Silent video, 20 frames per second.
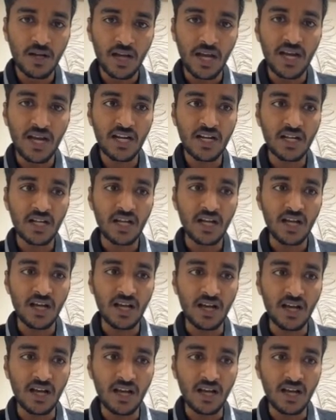And
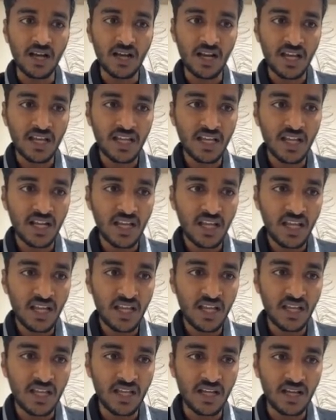
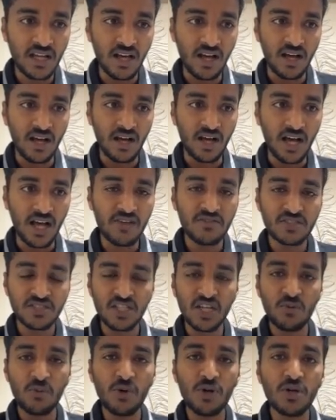luckily, I
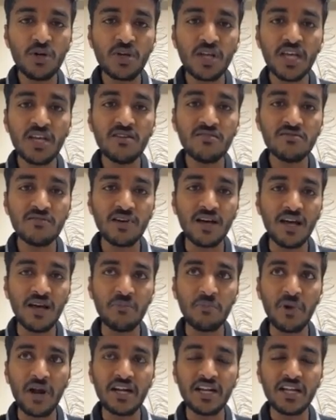was able to give
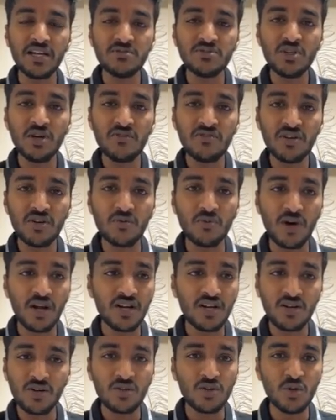a part-time job for
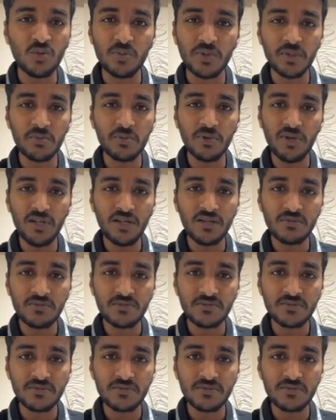one or two people.